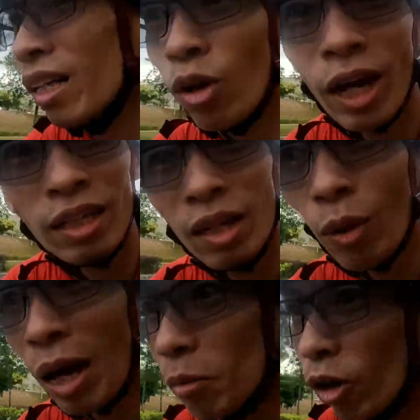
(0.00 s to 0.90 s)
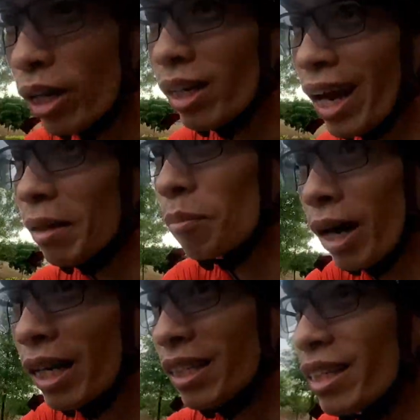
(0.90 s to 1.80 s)
no idea where I'm going yet,
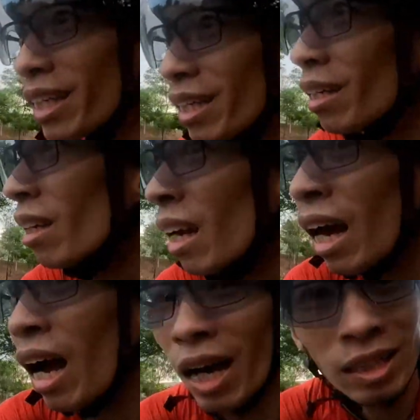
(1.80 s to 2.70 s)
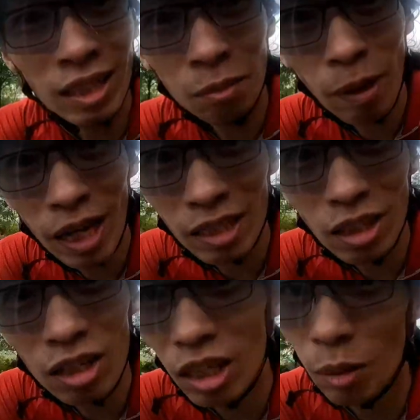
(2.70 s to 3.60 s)
but I suspect
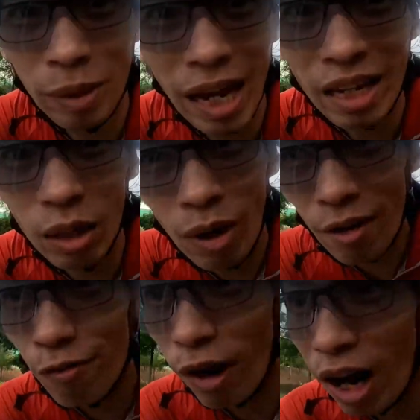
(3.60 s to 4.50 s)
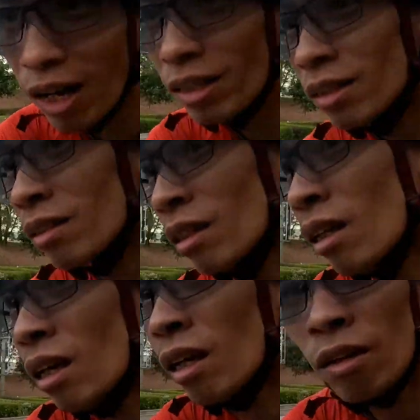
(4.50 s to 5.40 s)
it's not going to be anywhere far
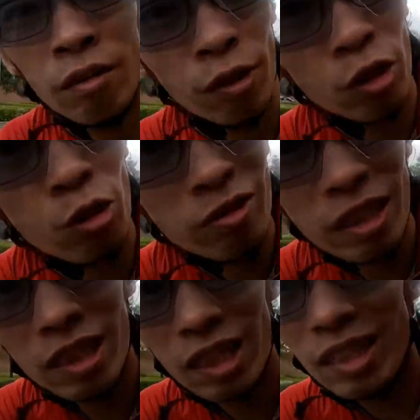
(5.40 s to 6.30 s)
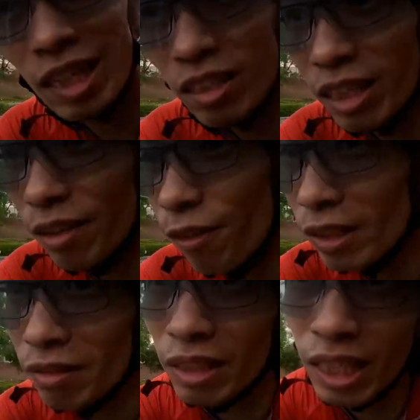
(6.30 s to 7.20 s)
for two reasons actually. The
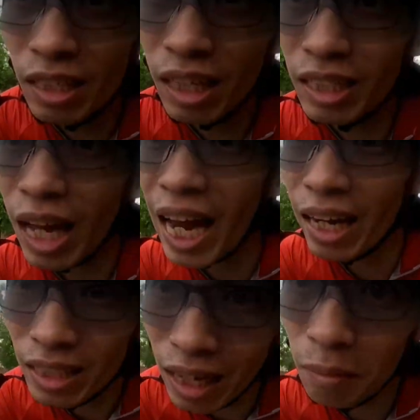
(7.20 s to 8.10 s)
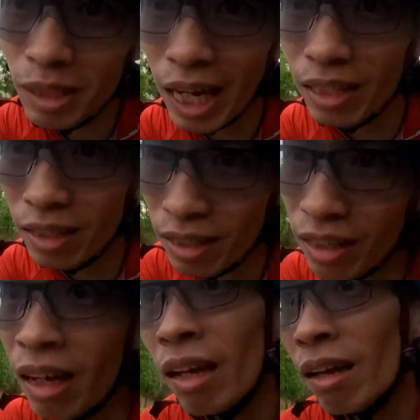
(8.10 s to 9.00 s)
first reason is ISM
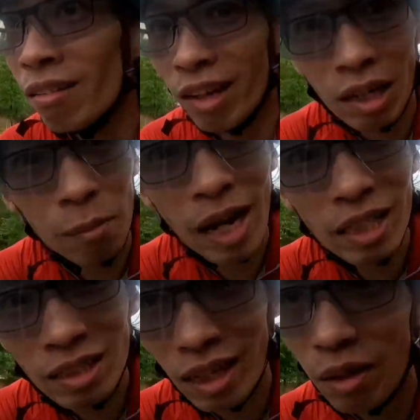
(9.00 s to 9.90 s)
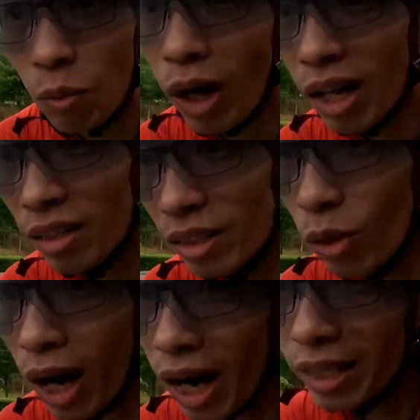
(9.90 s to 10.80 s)
saddle recommends that while
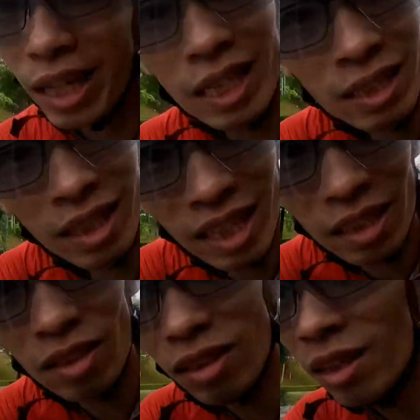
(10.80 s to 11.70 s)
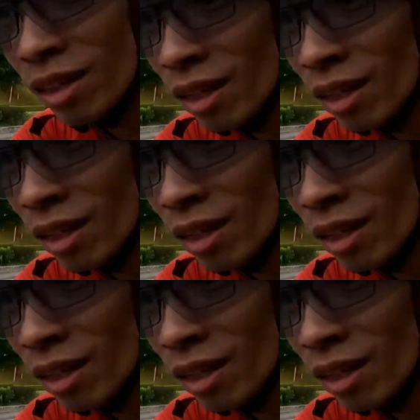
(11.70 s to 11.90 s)
you are testing